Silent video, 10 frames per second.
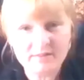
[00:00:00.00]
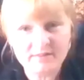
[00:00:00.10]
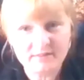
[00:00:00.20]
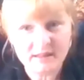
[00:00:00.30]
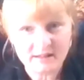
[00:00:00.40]
what?
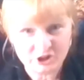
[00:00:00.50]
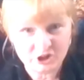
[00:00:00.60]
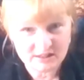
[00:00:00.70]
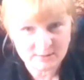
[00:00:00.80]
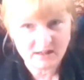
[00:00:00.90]
That
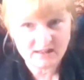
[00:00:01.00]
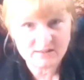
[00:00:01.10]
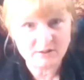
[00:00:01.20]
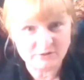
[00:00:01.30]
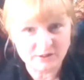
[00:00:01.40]
just makes
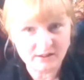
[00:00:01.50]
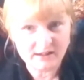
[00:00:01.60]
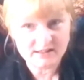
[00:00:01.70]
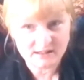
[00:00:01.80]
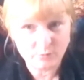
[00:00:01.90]
me
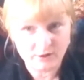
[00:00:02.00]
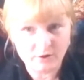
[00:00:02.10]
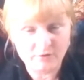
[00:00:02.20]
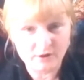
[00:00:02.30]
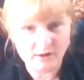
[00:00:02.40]
realize it went
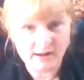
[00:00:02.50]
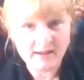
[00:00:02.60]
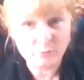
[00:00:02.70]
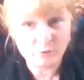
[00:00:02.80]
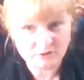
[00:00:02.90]
over our
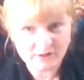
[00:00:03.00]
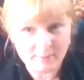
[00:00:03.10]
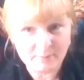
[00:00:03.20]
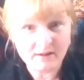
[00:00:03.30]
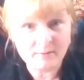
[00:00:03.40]
head. We're
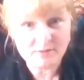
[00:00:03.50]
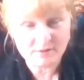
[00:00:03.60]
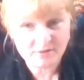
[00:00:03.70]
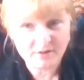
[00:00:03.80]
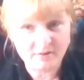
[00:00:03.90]
wrapping up the
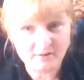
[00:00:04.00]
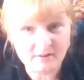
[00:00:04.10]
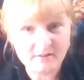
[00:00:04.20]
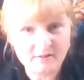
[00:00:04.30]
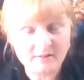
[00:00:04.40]
third
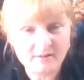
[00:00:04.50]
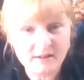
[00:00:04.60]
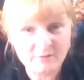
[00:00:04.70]
year.